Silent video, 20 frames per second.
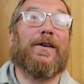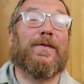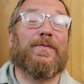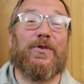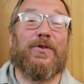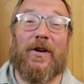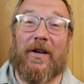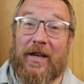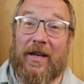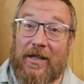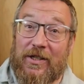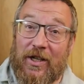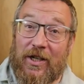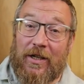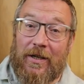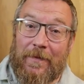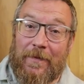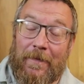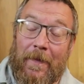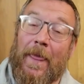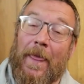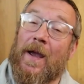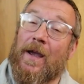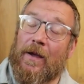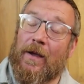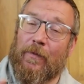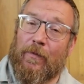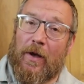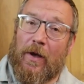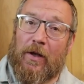to our kitchen,
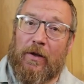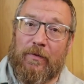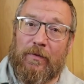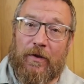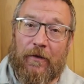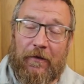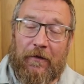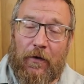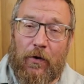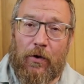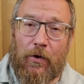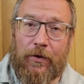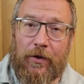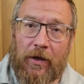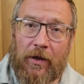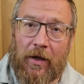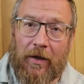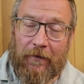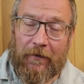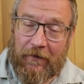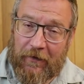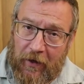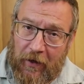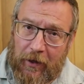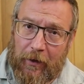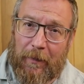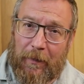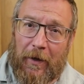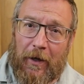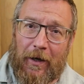and welcome to the fourth and
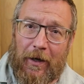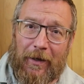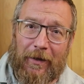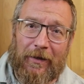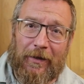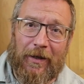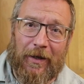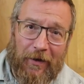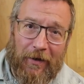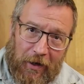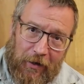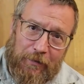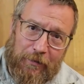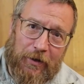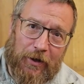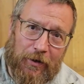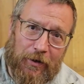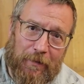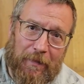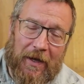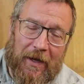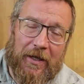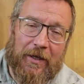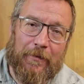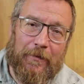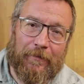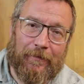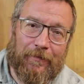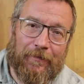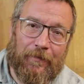final part of home cured bacon.
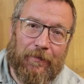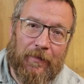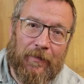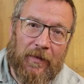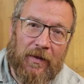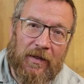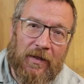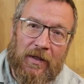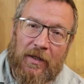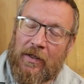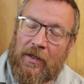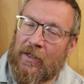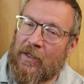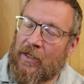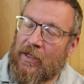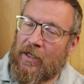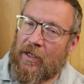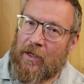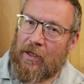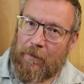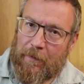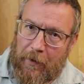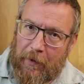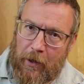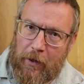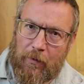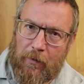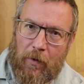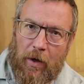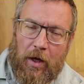In
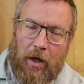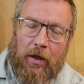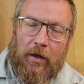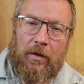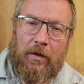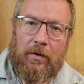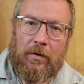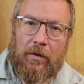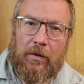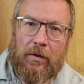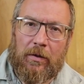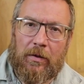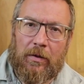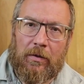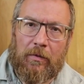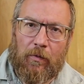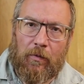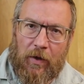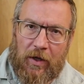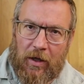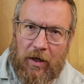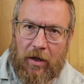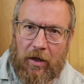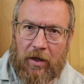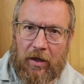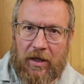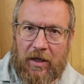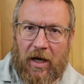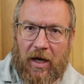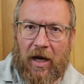part one, we
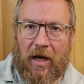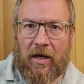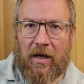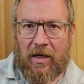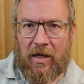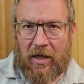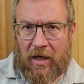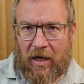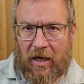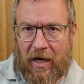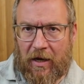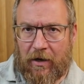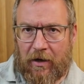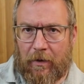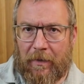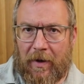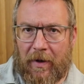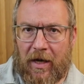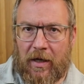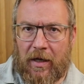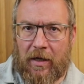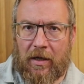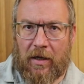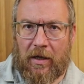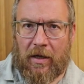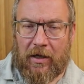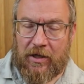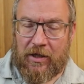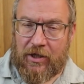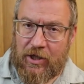looked at how to make
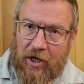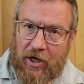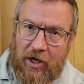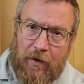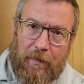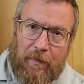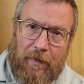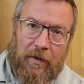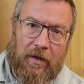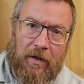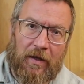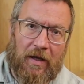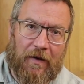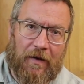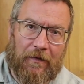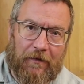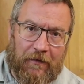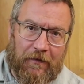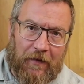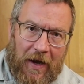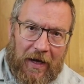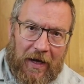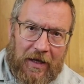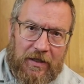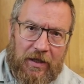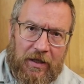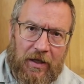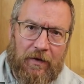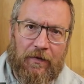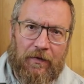a cheap,
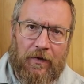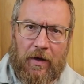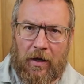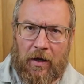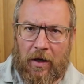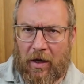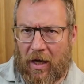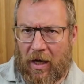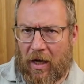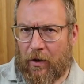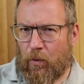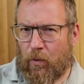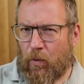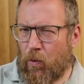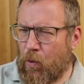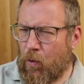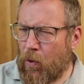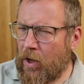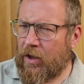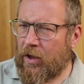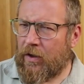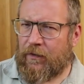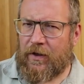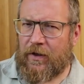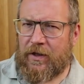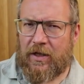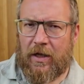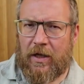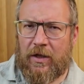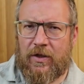effective and wonderfully
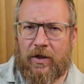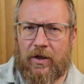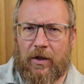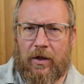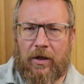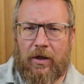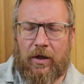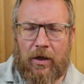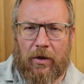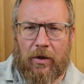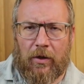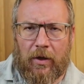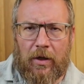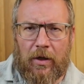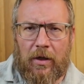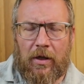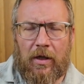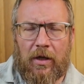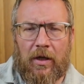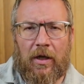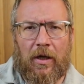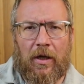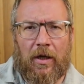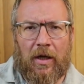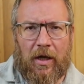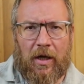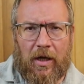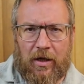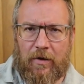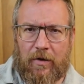tasting cure
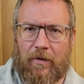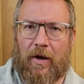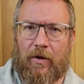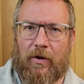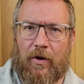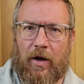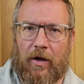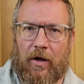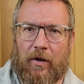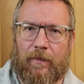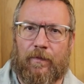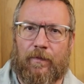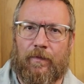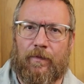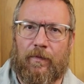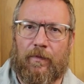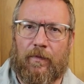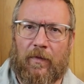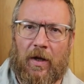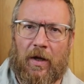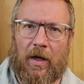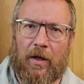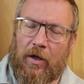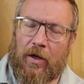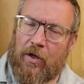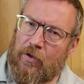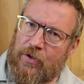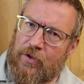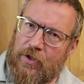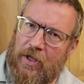in your own home. And the
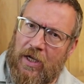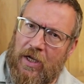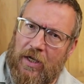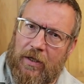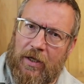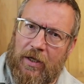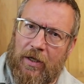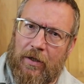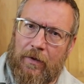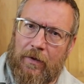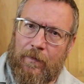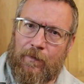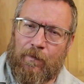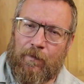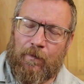cost of that cure?